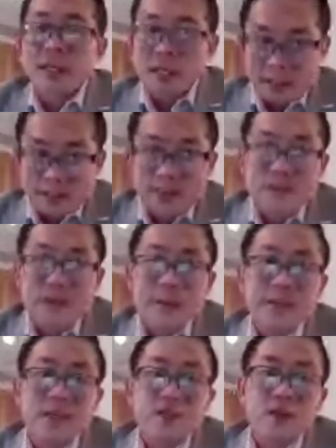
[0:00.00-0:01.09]
keep the
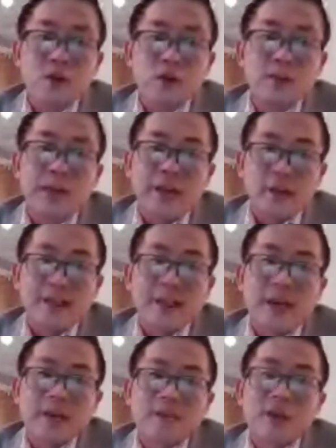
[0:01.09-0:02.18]
family in the loop every
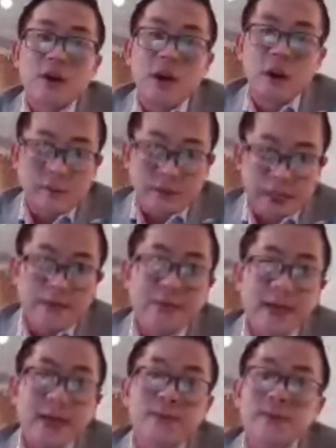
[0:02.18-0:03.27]
time, update
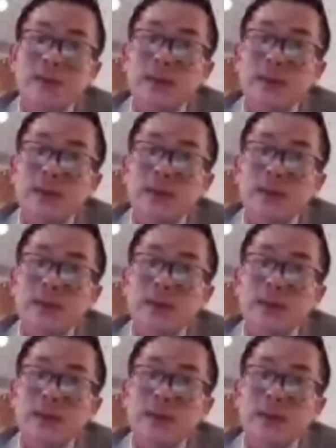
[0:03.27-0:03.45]
them,